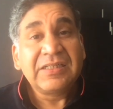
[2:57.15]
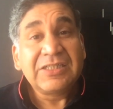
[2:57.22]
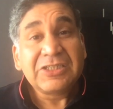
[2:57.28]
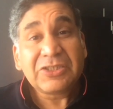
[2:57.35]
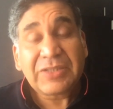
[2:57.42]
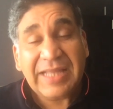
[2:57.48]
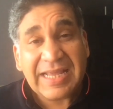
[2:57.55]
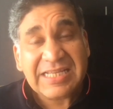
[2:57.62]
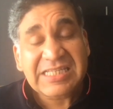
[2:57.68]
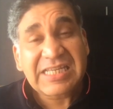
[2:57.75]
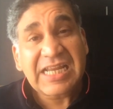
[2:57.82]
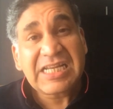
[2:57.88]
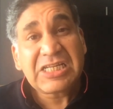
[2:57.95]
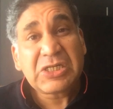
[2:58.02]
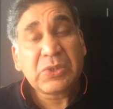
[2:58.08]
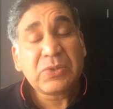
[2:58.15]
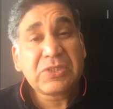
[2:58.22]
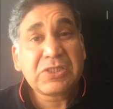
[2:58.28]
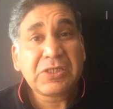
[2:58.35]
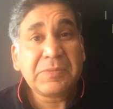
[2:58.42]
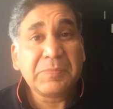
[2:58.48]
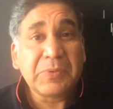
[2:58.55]
So they exchanged
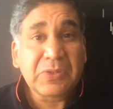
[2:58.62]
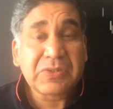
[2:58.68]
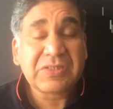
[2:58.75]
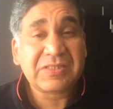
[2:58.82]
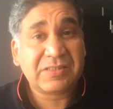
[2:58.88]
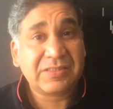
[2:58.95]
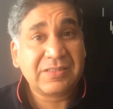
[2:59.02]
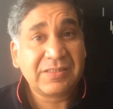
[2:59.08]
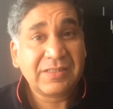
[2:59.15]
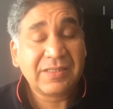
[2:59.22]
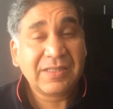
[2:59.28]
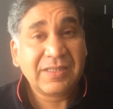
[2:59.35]
notes and books,